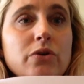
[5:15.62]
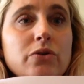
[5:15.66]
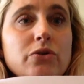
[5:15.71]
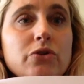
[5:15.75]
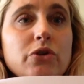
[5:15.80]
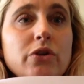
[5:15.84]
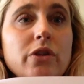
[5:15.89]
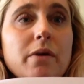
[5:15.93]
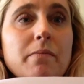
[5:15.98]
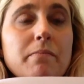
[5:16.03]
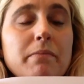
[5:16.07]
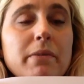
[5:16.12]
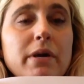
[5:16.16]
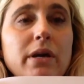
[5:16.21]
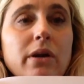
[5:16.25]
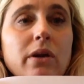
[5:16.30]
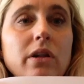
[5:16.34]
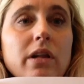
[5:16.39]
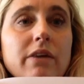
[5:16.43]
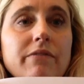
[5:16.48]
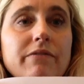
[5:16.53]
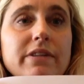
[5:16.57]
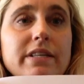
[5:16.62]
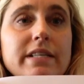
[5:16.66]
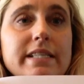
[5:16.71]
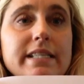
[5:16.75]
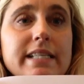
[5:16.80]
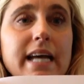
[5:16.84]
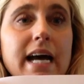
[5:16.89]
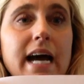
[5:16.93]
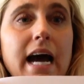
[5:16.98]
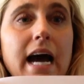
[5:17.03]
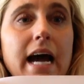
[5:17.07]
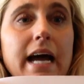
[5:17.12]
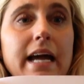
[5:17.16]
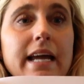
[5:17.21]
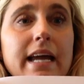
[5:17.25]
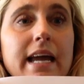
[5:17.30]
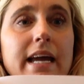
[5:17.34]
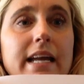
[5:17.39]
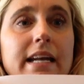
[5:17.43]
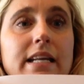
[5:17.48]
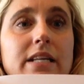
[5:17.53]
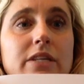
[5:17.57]
to the middle of the sky,
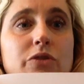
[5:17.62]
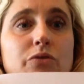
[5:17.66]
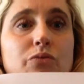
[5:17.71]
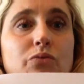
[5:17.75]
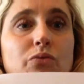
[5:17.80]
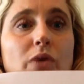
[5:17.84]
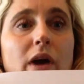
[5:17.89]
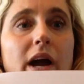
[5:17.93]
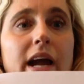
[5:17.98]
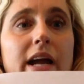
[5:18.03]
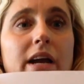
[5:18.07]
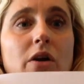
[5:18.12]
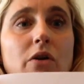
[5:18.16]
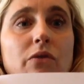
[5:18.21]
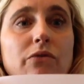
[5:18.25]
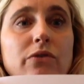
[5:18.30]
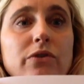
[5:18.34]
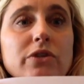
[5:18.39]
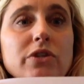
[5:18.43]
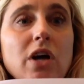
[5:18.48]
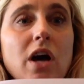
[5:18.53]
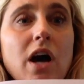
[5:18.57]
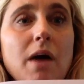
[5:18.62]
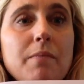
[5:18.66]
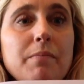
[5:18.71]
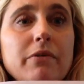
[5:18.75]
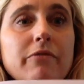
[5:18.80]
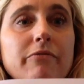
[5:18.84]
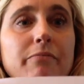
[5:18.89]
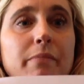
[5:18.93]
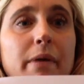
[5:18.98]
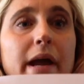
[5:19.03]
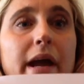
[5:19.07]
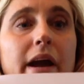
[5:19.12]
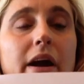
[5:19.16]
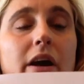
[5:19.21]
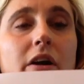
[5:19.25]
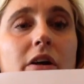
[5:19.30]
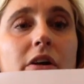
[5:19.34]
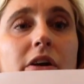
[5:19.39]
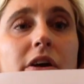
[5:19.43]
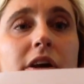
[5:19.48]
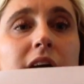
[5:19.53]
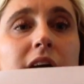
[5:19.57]
and it's right over top of Bear.